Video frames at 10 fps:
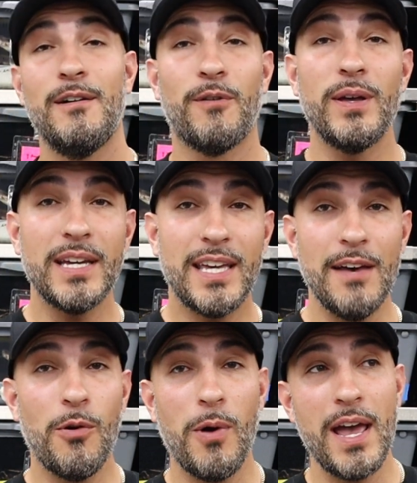For the
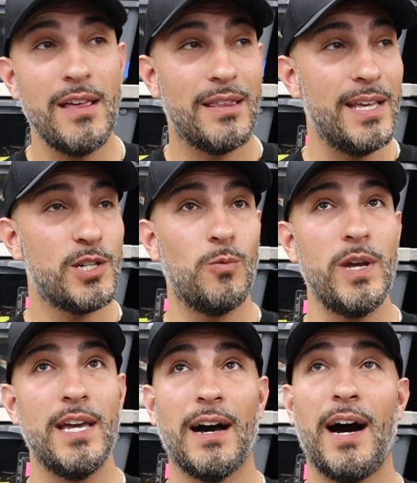giveaway this
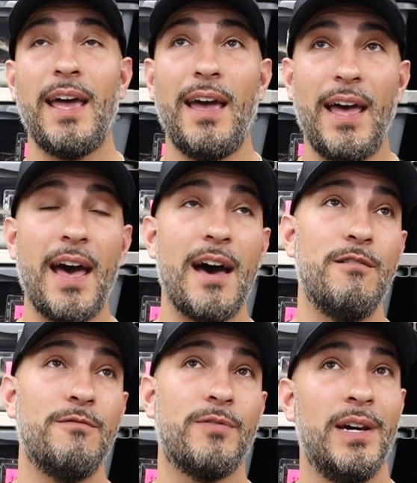week, I
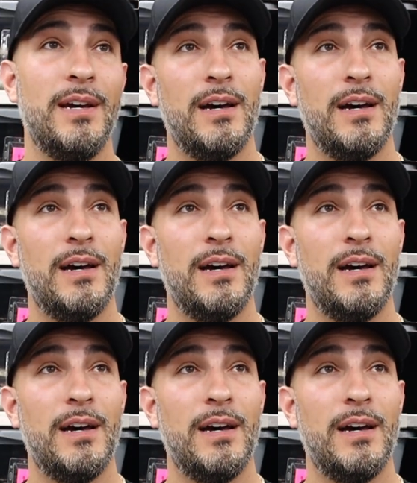have